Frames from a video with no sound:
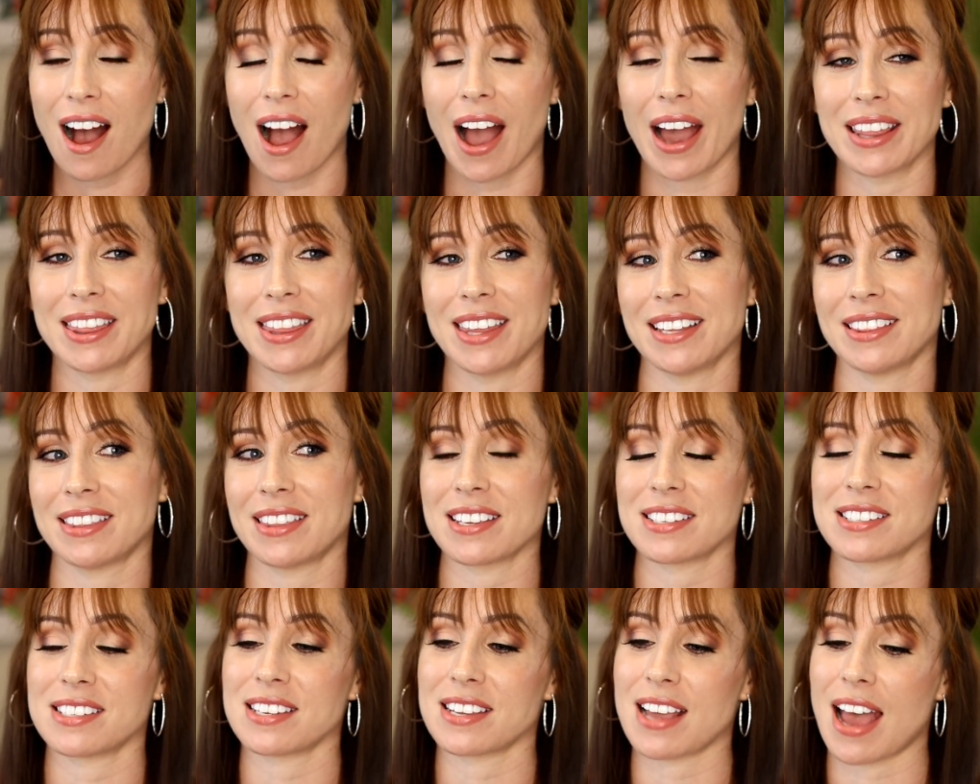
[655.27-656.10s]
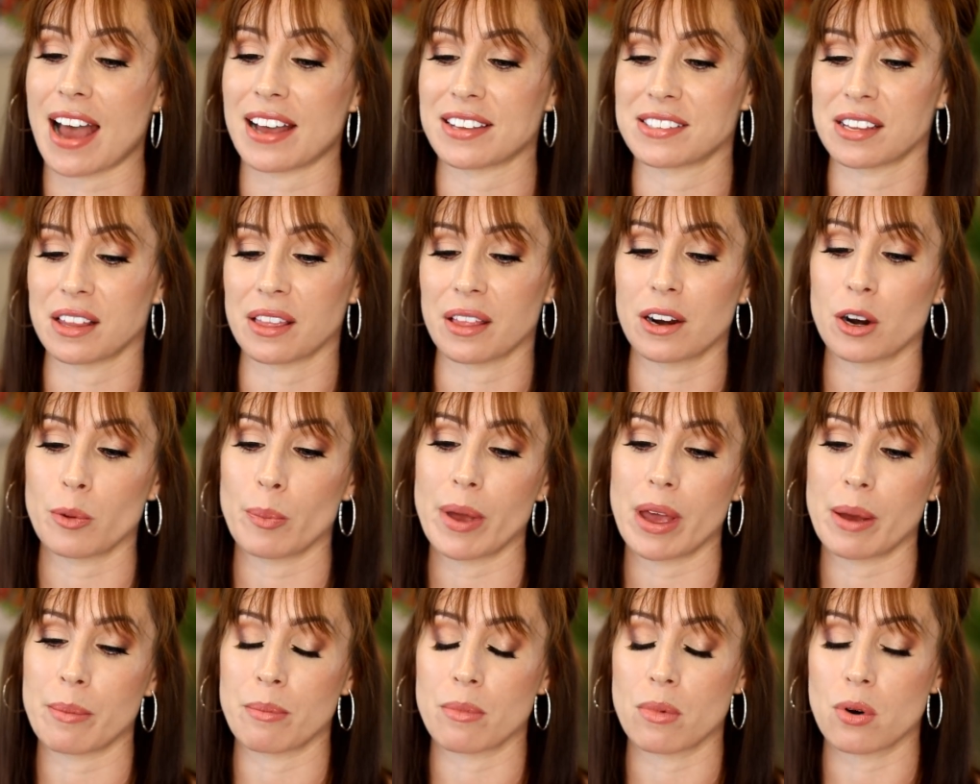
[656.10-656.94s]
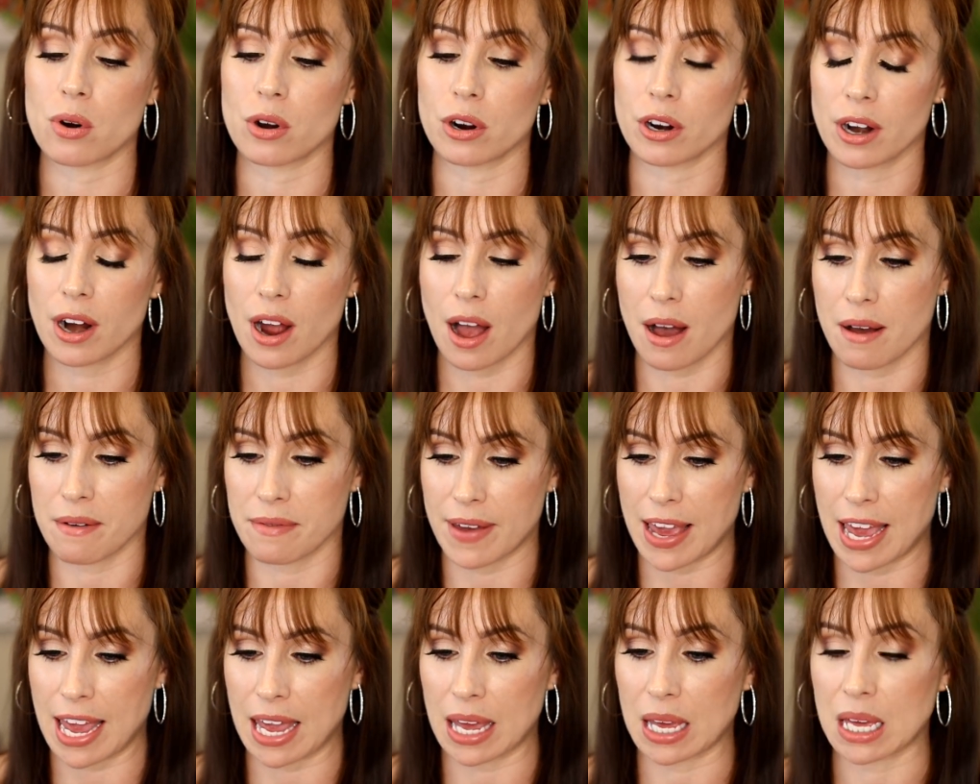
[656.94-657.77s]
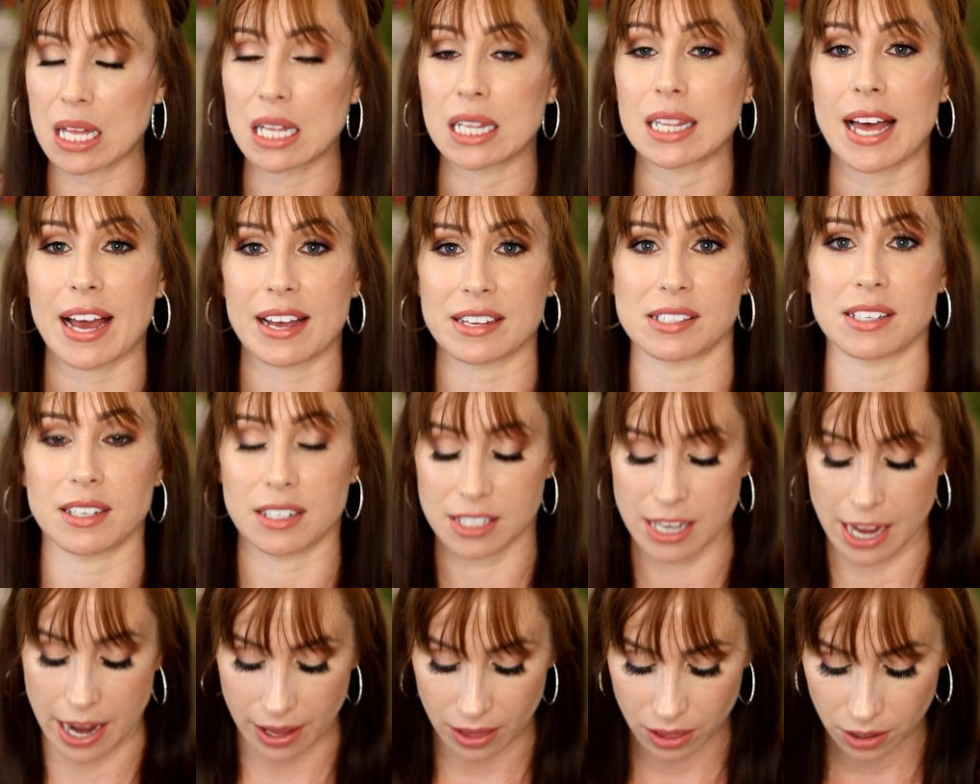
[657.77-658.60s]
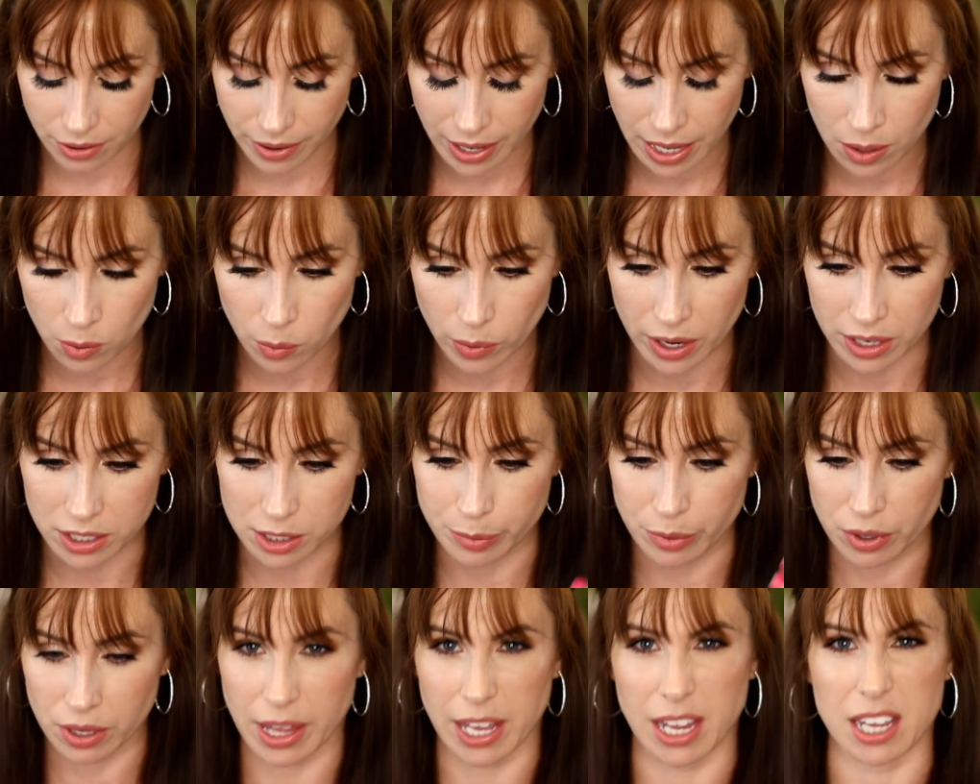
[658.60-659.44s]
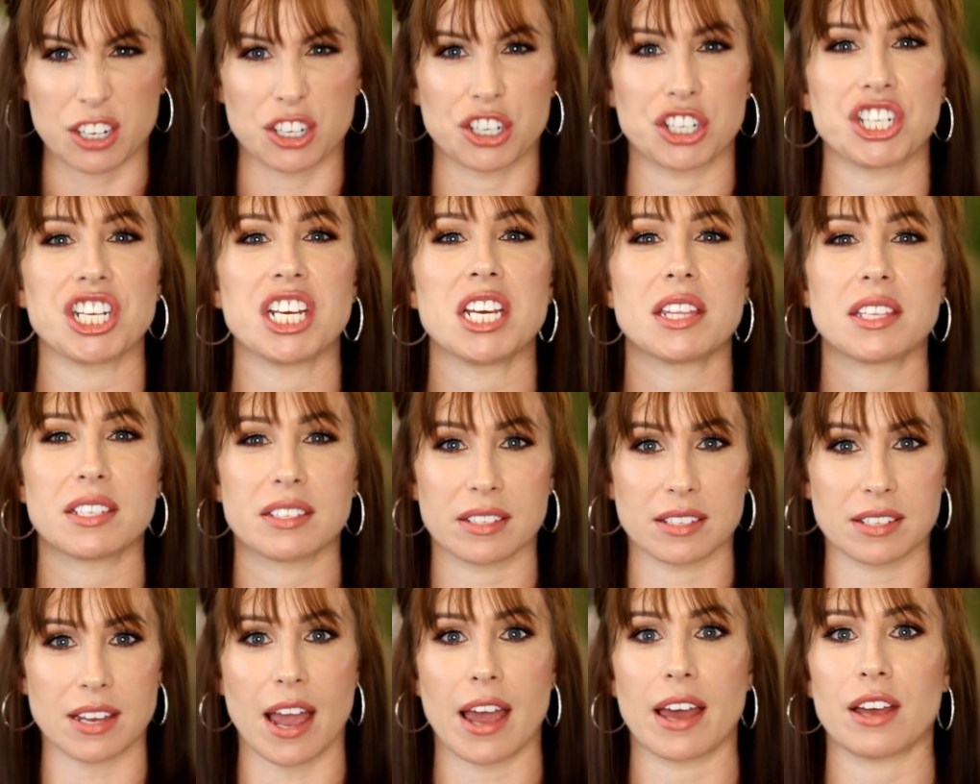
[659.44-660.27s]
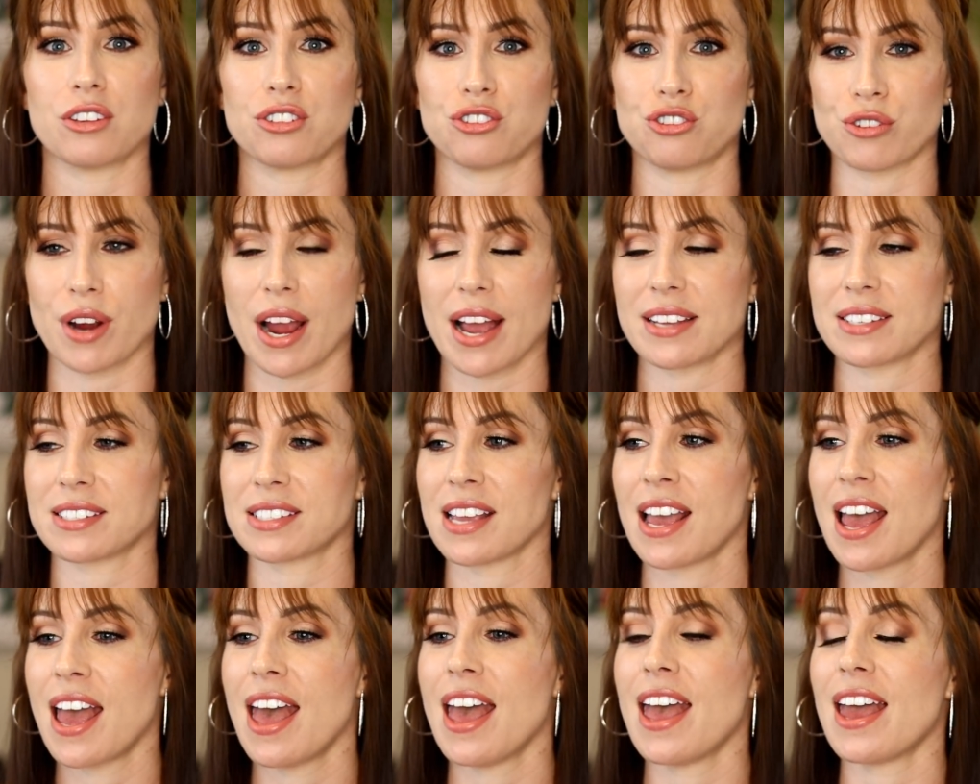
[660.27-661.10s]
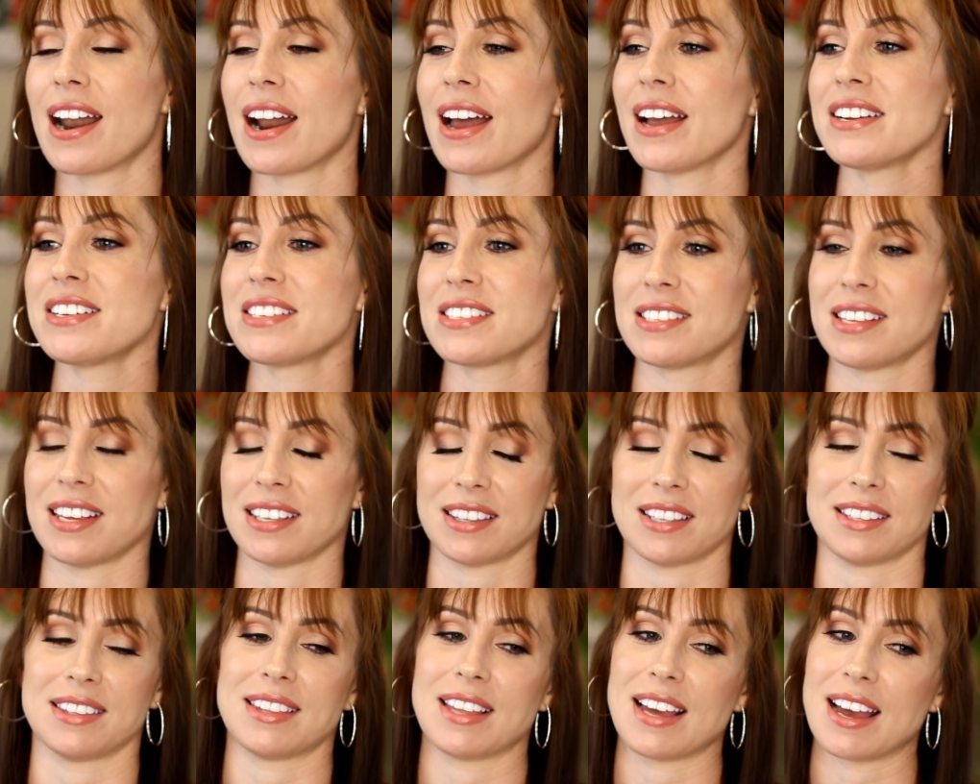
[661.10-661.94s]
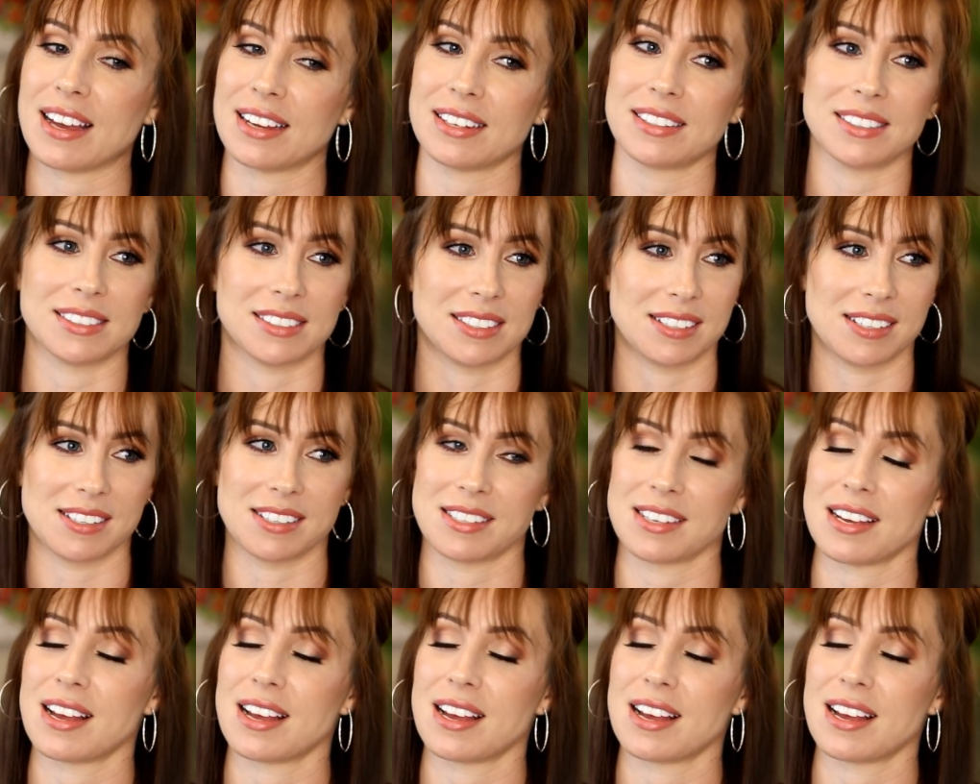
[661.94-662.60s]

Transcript: I think this has a little bit more of a classic tailoring where it's more like a sheath style dress. And I just think that that is